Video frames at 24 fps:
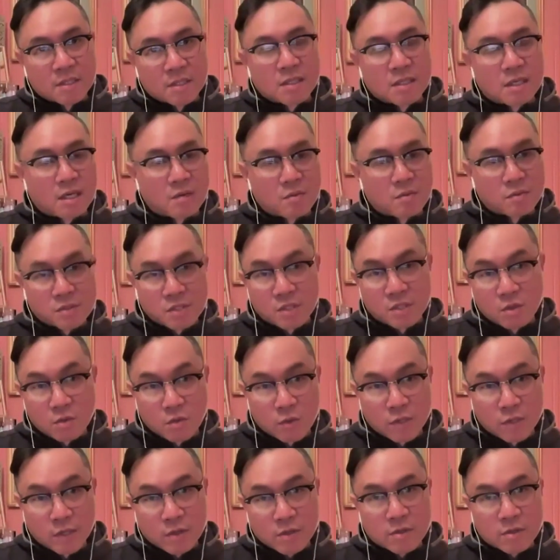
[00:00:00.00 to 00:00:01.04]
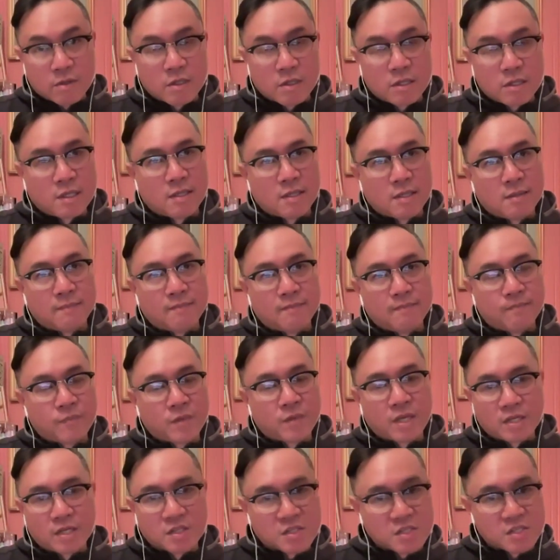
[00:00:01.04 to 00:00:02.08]
uh, was a lawyer um,
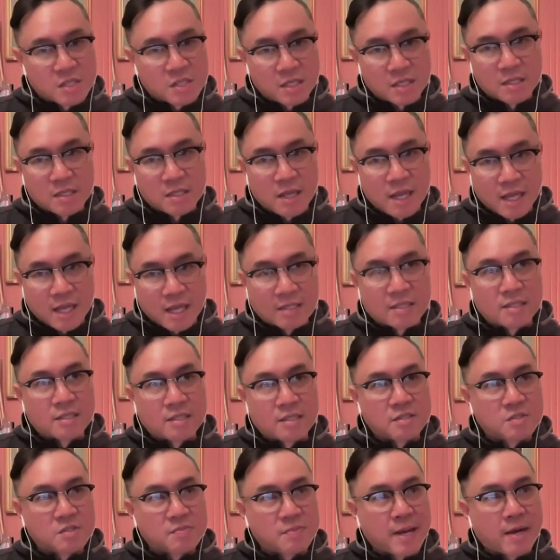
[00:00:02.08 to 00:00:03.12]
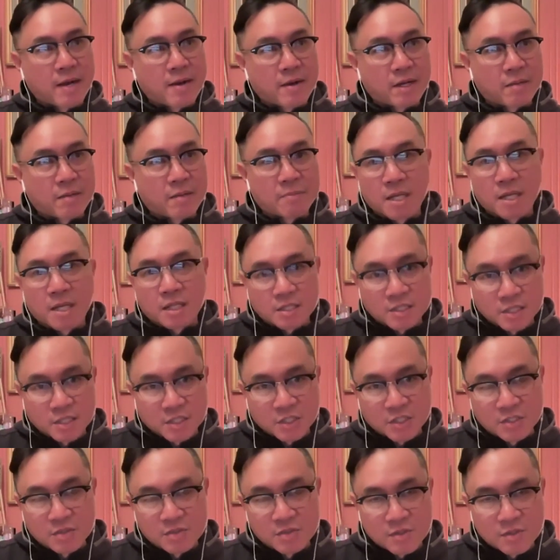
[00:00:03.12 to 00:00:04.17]
and, a, uh, and, an aspiring
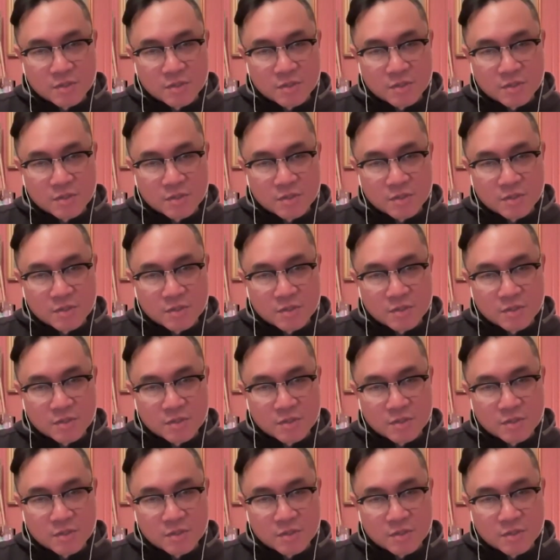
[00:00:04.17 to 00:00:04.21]
politician.